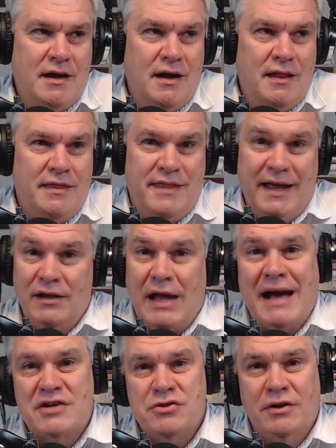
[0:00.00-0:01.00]
They
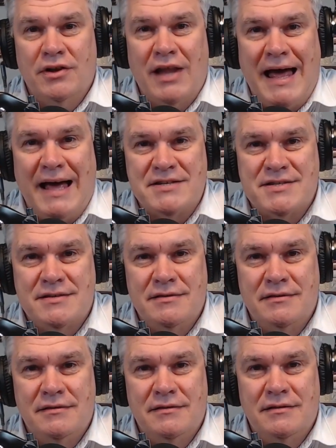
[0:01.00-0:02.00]
actually last
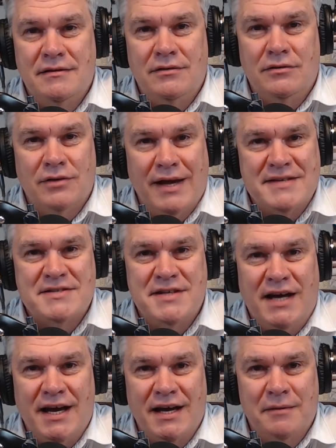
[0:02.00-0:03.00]
less
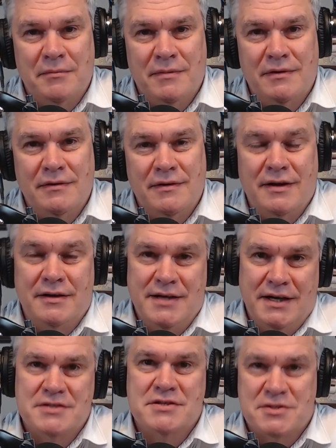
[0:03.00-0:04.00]
time than it
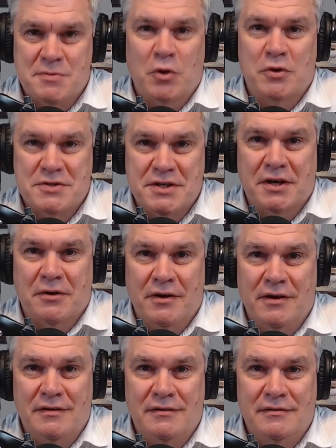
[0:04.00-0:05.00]
takes to smoke a cigarette,
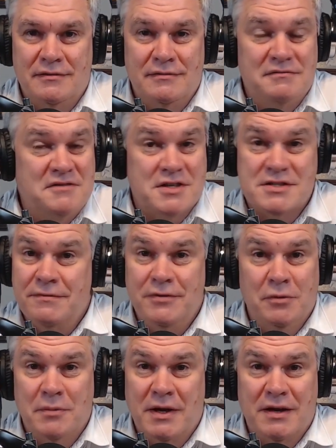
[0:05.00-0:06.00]
just a
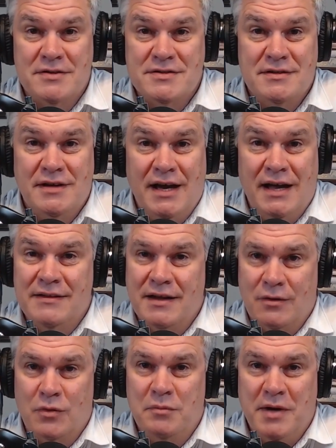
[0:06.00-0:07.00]
few minutes, and then
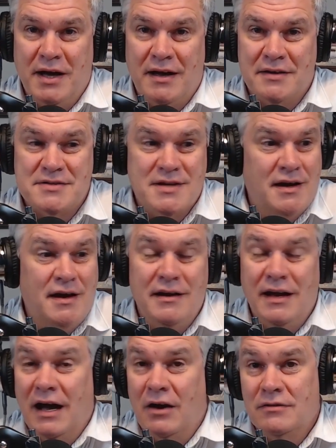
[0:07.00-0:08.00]
it would pass.
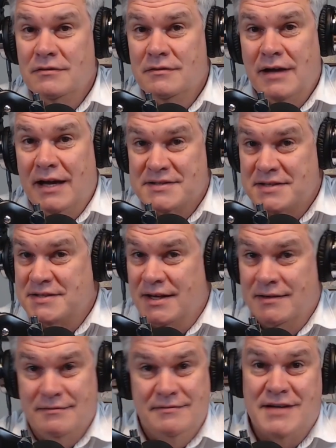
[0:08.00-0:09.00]
Now, as I
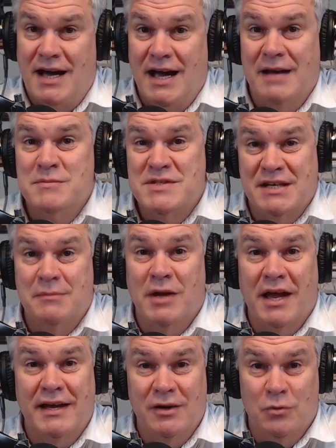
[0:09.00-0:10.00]
said, time seemed
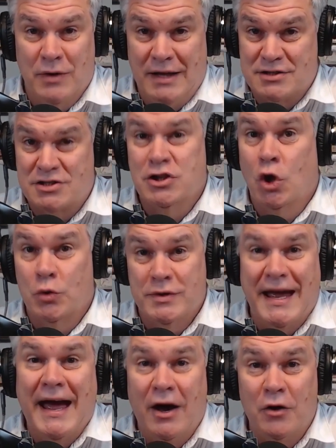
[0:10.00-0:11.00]
like it had slowed
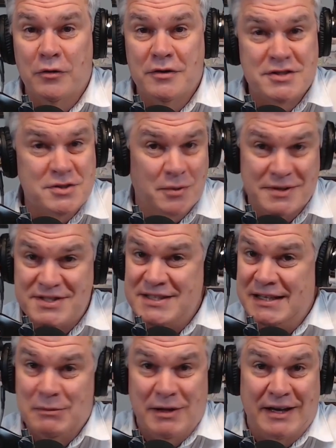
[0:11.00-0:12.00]
down, so it
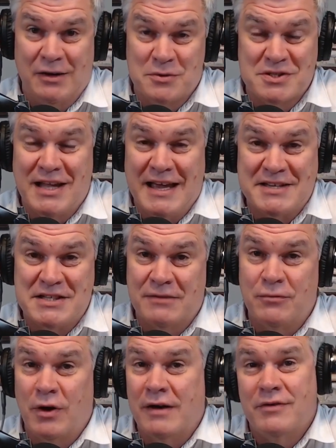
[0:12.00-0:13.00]
seemed like it was lasting
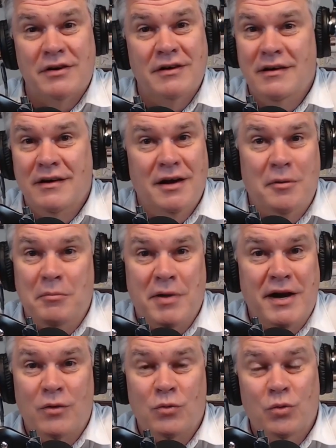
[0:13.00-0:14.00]
forever,
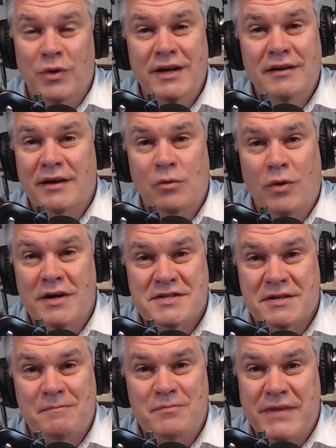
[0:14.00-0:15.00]
but it really
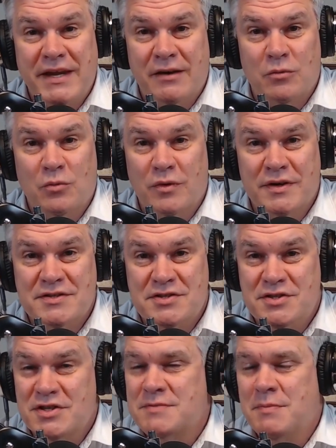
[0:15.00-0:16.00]
wasn't. It was
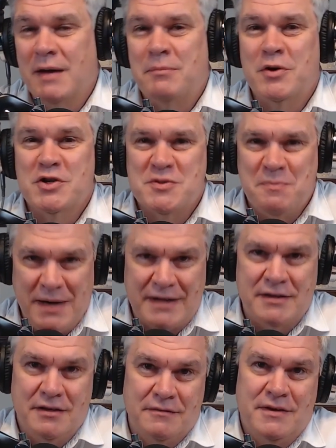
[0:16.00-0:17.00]
just my
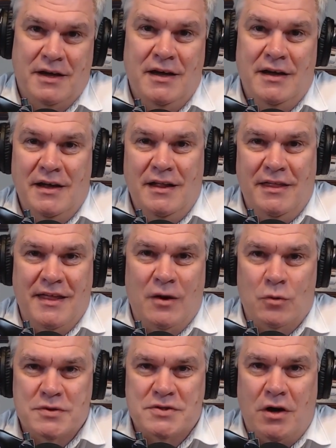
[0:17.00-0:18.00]
perspective that
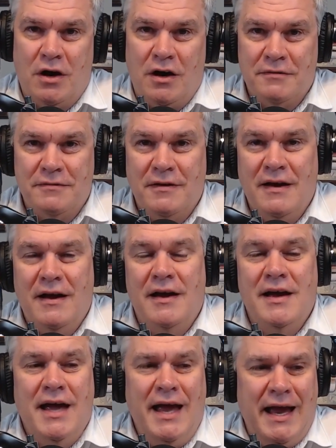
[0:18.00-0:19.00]
was off.
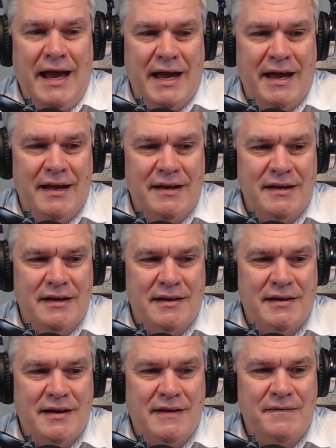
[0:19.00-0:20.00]

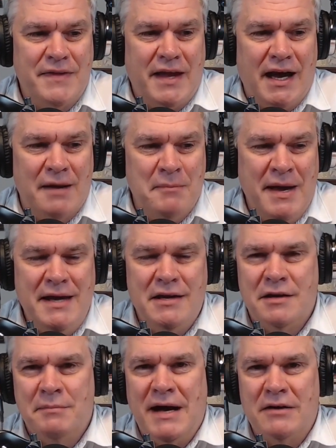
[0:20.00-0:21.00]
And I made
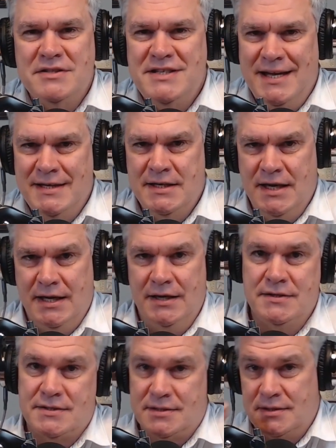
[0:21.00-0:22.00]
it about 10
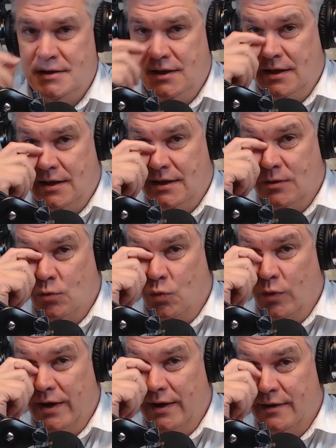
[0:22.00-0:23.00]
days
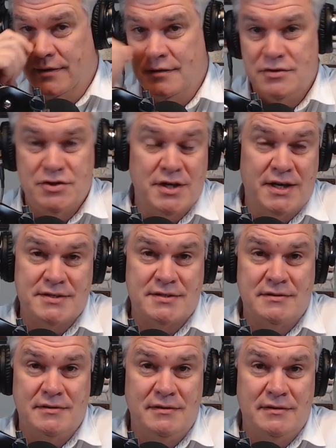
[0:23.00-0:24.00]
with
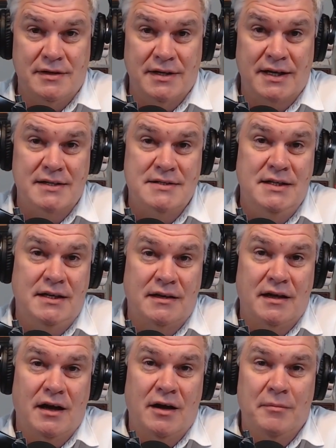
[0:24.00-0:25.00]
just the nicotine
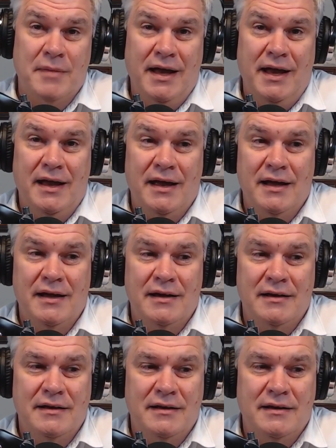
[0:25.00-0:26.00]
gum,
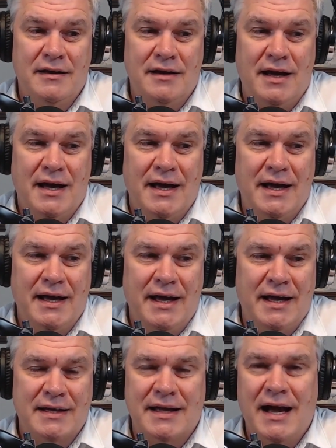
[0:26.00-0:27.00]
and I
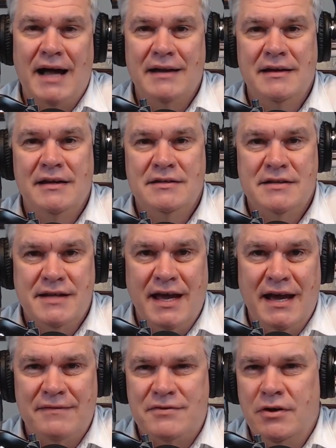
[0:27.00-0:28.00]
had gotten into the
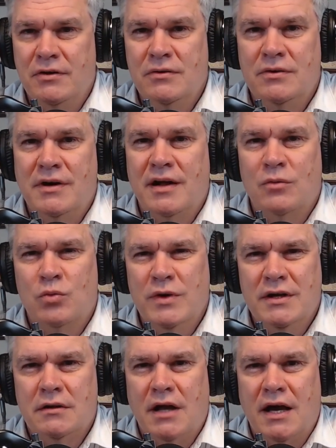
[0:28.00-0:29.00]
afternoon and I
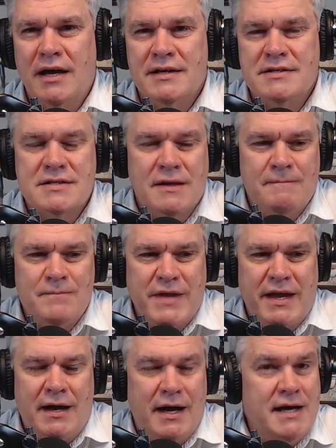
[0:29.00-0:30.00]
realized
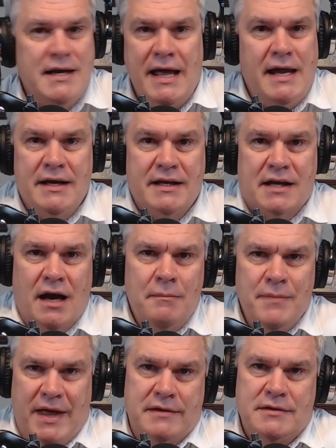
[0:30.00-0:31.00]
I hadn't had any gum
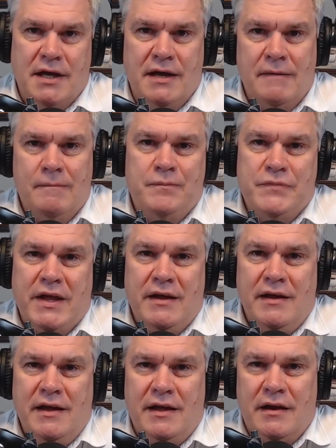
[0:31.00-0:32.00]
that day.
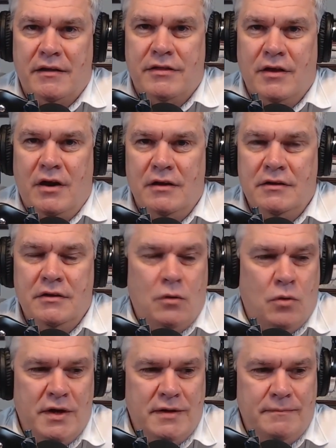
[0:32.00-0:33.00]
And I thought, you know
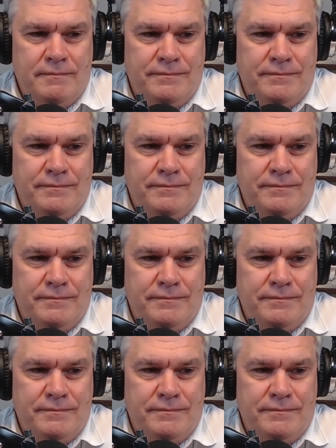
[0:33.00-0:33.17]
what?